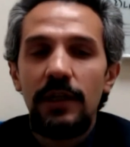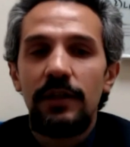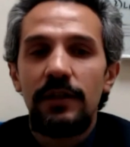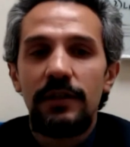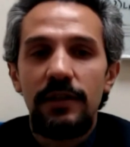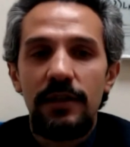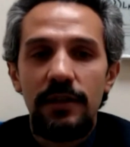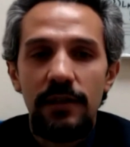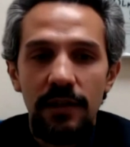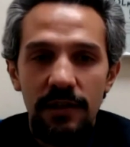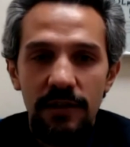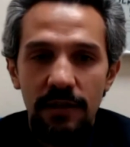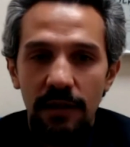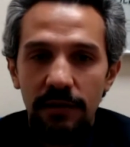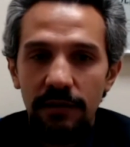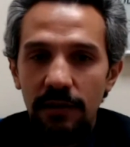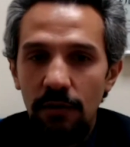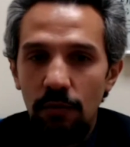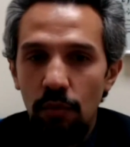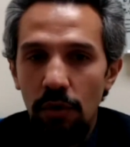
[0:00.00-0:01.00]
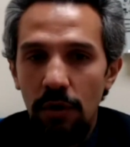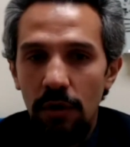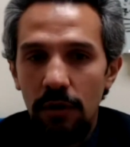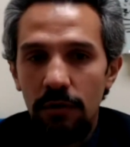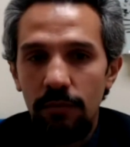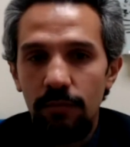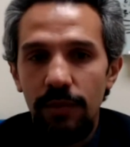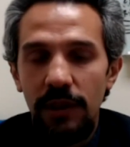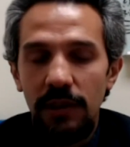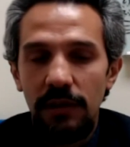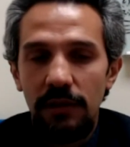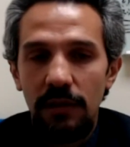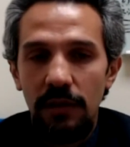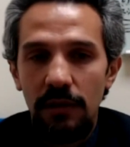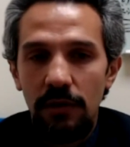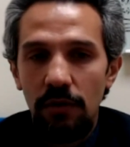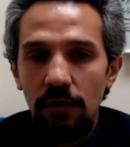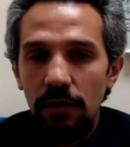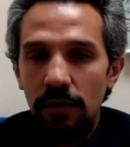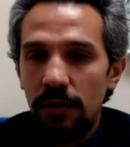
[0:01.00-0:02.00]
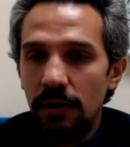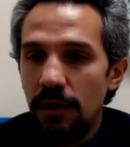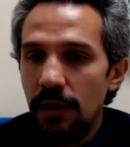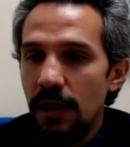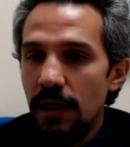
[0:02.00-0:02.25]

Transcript: This is exciting work being done on